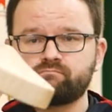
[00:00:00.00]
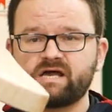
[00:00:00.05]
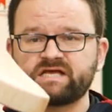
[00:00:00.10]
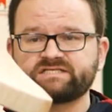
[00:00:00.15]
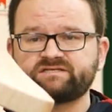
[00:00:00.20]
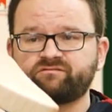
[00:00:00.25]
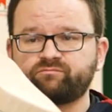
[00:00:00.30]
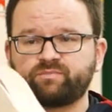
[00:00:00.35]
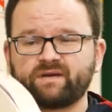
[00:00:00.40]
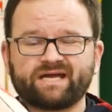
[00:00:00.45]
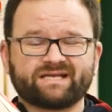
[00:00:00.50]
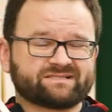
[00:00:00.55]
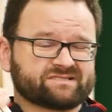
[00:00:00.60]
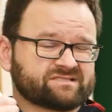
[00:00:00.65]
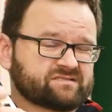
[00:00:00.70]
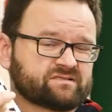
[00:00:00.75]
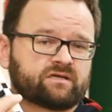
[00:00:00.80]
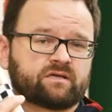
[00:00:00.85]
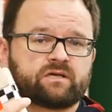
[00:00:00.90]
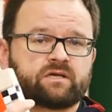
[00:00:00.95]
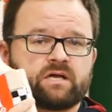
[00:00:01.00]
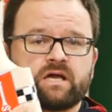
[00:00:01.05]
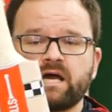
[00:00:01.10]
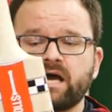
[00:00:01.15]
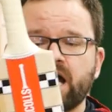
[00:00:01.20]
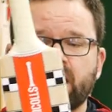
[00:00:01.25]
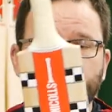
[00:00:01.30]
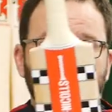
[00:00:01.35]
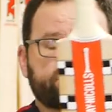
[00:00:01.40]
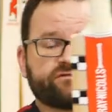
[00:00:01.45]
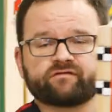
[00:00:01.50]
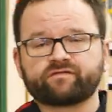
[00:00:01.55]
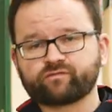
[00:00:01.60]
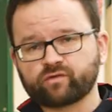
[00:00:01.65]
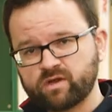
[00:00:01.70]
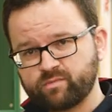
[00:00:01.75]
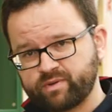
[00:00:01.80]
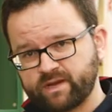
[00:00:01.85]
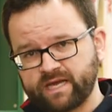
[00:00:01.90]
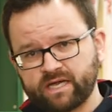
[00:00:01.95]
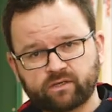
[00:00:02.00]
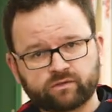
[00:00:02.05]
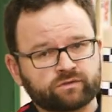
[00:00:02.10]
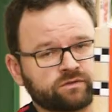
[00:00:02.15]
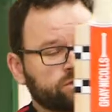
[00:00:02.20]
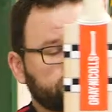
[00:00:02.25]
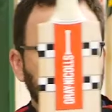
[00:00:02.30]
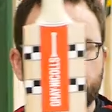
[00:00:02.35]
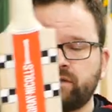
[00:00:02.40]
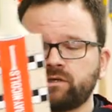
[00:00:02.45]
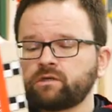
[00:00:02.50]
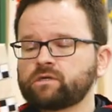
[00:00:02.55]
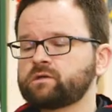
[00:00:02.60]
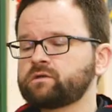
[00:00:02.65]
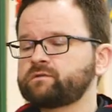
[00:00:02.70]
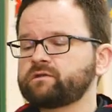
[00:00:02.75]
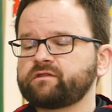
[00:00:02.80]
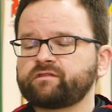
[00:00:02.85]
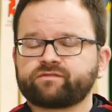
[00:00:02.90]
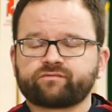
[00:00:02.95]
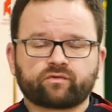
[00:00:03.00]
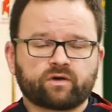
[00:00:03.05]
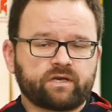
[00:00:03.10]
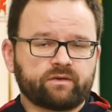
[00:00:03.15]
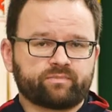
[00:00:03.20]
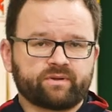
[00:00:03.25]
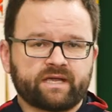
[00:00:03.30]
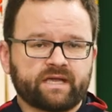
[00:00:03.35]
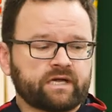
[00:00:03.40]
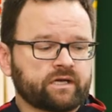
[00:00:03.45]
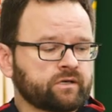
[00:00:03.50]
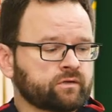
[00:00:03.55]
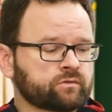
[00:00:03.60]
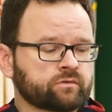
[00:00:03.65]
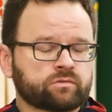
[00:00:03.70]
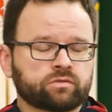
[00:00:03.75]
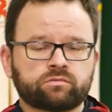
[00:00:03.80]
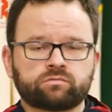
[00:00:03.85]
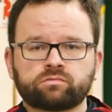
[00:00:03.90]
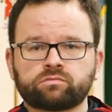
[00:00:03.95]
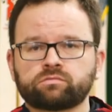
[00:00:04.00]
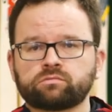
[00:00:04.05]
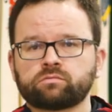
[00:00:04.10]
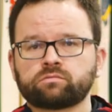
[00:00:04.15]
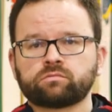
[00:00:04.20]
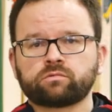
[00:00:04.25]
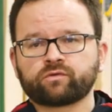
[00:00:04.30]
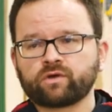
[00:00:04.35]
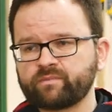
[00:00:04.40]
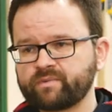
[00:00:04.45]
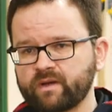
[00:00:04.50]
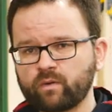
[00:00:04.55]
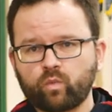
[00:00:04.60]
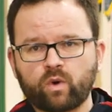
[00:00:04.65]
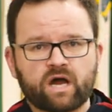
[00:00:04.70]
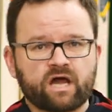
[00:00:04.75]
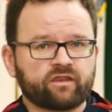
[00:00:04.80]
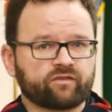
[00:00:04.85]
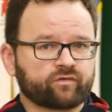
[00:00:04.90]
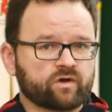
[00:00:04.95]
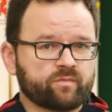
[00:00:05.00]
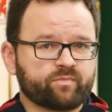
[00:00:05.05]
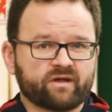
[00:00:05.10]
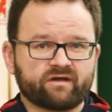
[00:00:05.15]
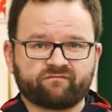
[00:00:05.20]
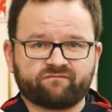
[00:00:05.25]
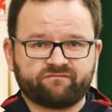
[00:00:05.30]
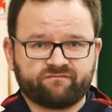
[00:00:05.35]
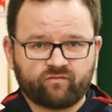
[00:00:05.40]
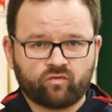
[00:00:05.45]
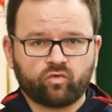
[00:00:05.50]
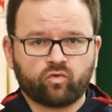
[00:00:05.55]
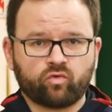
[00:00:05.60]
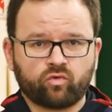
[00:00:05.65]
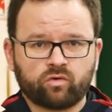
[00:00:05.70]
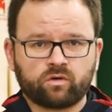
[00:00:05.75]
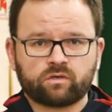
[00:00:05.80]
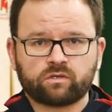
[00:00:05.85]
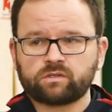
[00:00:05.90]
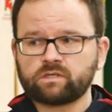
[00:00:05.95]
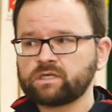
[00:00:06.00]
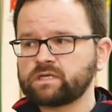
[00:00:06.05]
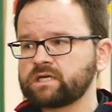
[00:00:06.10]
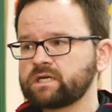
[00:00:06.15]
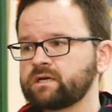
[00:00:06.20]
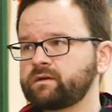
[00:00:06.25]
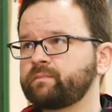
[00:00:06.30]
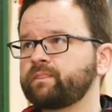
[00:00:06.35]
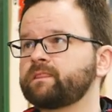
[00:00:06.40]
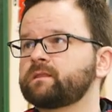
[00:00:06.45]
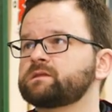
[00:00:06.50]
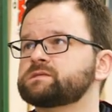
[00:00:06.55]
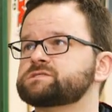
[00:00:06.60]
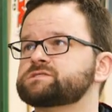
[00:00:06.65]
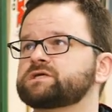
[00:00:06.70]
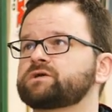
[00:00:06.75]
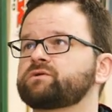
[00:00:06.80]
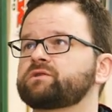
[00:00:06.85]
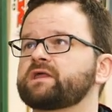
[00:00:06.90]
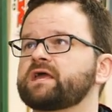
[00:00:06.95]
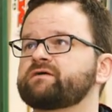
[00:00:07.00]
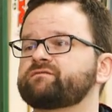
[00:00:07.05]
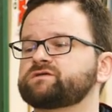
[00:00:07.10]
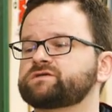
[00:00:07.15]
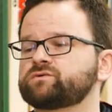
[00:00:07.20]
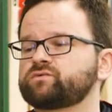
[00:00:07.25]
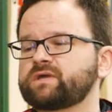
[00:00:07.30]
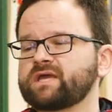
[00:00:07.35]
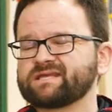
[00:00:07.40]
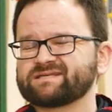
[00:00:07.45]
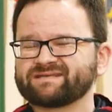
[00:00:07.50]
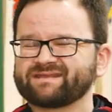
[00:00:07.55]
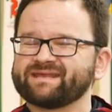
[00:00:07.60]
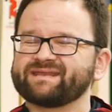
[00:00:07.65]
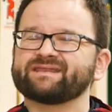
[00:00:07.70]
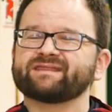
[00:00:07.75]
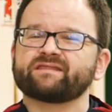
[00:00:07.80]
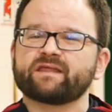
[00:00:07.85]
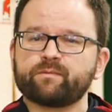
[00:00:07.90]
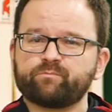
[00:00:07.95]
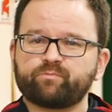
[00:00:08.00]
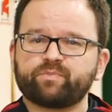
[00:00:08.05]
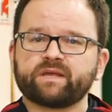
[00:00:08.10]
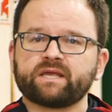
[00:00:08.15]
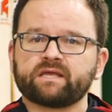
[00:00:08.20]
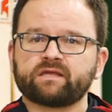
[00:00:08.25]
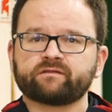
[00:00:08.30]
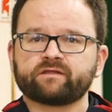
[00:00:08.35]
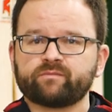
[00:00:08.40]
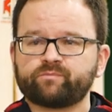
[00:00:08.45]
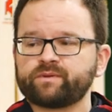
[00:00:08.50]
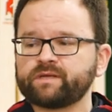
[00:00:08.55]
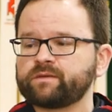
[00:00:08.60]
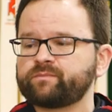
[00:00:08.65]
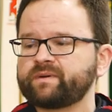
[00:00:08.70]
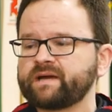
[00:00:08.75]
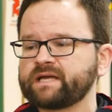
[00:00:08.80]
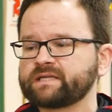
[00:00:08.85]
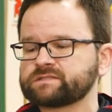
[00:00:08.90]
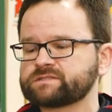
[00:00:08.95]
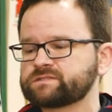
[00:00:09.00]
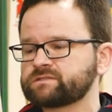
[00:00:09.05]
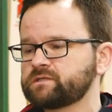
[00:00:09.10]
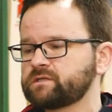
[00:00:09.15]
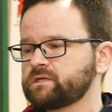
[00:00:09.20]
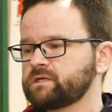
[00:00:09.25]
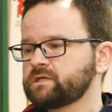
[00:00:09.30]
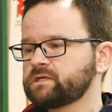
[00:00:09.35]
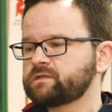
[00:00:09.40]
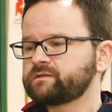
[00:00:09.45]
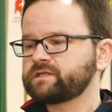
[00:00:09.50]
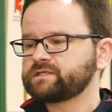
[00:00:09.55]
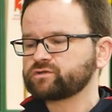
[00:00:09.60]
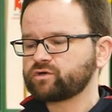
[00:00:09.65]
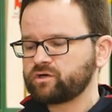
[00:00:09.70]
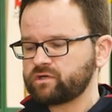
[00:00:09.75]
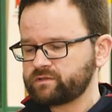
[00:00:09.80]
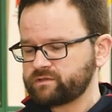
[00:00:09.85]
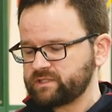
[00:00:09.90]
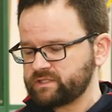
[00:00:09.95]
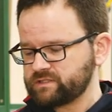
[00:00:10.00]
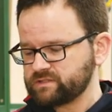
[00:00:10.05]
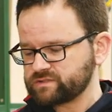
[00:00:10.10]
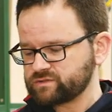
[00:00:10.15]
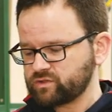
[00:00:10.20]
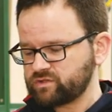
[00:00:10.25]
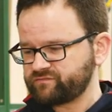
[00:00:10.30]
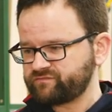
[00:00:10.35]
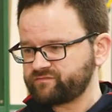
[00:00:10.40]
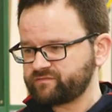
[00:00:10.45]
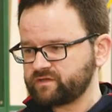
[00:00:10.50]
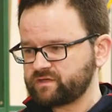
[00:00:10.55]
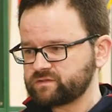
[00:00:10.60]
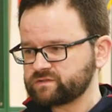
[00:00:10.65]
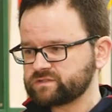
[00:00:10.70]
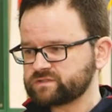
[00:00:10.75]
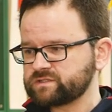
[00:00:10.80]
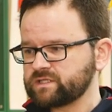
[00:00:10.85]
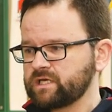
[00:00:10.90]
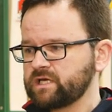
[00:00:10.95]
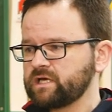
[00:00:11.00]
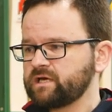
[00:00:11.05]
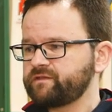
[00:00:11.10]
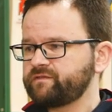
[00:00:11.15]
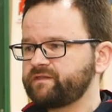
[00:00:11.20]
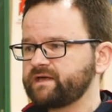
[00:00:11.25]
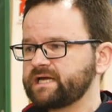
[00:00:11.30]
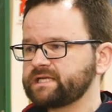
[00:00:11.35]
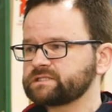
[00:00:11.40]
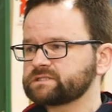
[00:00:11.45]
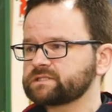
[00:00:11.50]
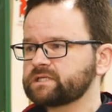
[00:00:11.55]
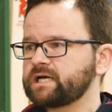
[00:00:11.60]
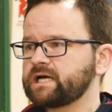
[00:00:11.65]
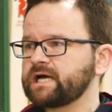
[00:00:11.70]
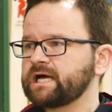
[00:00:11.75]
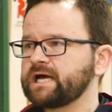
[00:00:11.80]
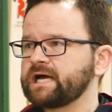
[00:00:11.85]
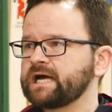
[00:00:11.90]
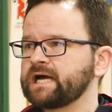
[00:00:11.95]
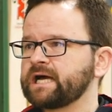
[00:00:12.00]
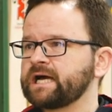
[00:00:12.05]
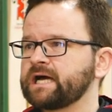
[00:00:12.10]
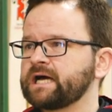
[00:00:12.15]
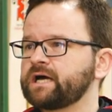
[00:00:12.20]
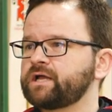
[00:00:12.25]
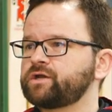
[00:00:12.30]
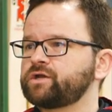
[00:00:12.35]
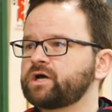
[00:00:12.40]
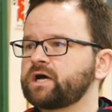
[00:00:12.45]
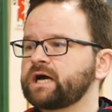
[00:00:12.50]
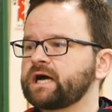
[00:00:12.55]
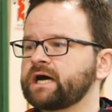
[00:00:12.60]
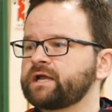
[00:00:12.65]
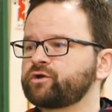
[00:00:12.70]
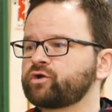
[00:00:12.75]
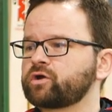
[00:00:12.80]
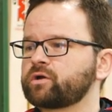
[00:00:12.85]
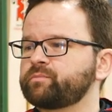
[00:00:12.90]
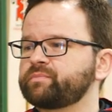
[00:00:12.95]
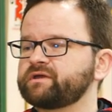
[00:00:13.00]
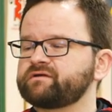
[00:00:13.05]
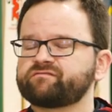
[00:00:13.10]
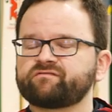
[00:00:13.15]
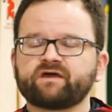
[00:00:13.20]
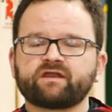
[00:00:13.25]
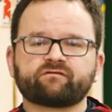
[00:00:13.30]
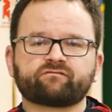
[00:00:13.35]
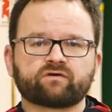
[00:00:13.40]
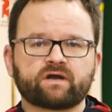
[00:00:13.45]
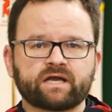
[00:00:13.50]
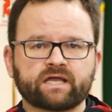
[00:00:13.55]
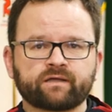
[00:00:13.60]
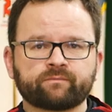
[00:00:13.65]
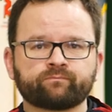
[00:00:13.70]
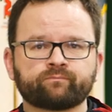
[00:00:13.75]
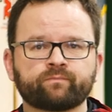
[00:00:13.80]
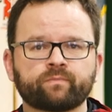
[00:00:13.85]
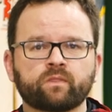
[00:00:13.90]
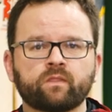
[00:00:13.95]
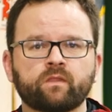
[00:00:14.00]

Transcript: massive bats are over 3 pound. They're 3 pound, 3 pound one, 3 pound four is generally the heaviest you'll get. So they're big, they're big bats. They're designed for those that are not a big fan of running,